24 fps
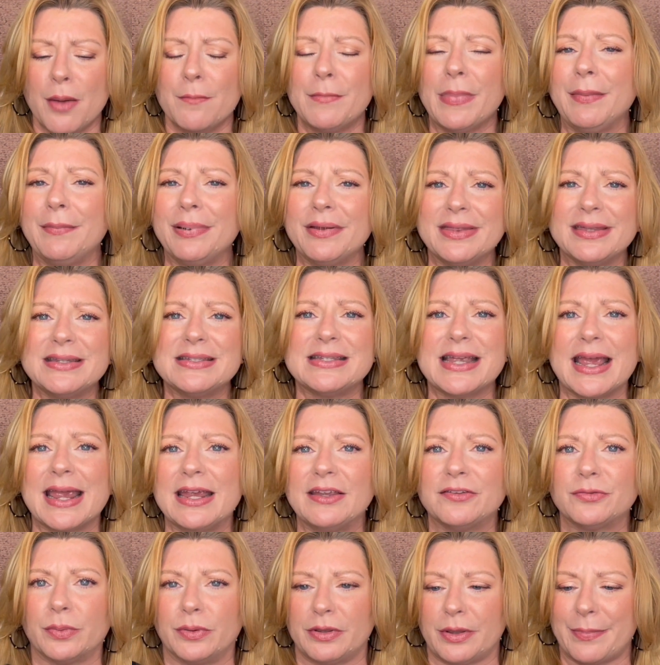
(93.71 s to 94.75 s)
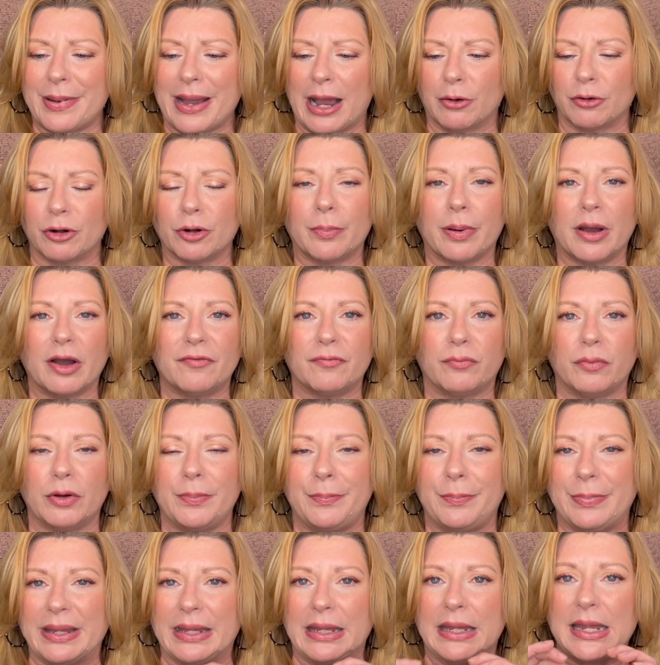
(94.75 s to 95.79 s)
Remember the days when the powder puff
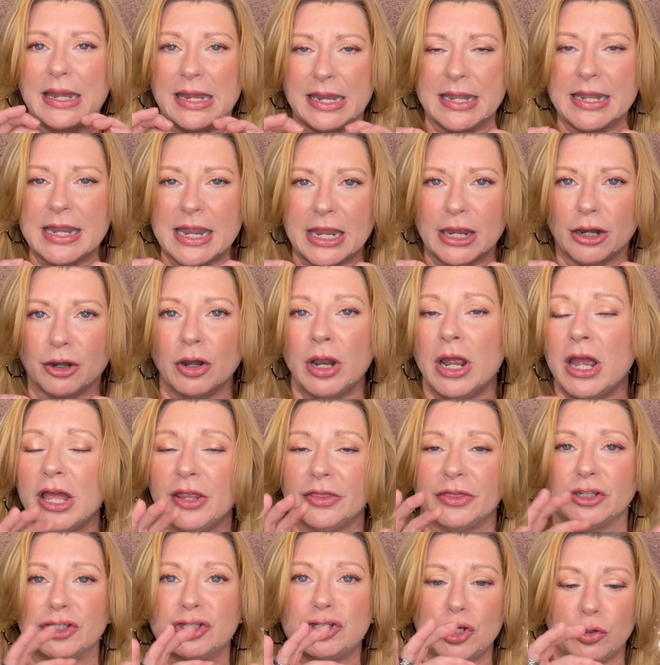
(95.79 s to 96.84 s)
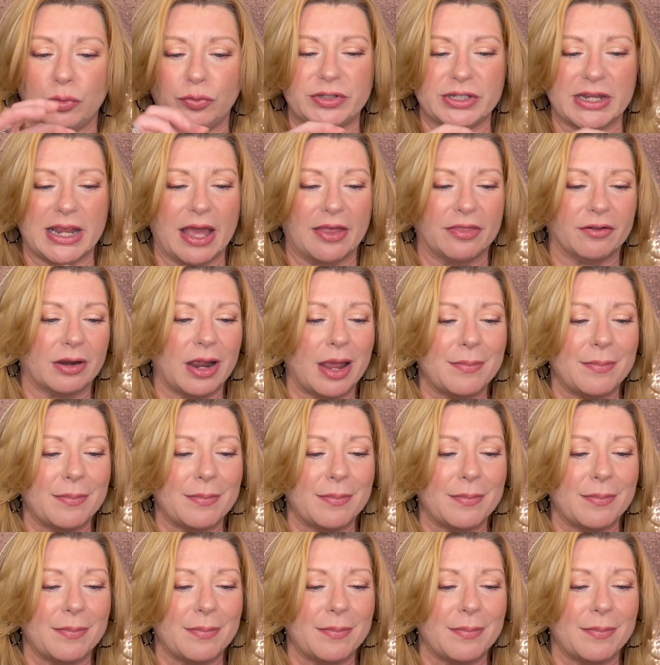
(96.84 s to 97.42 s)
would be in here, the two together?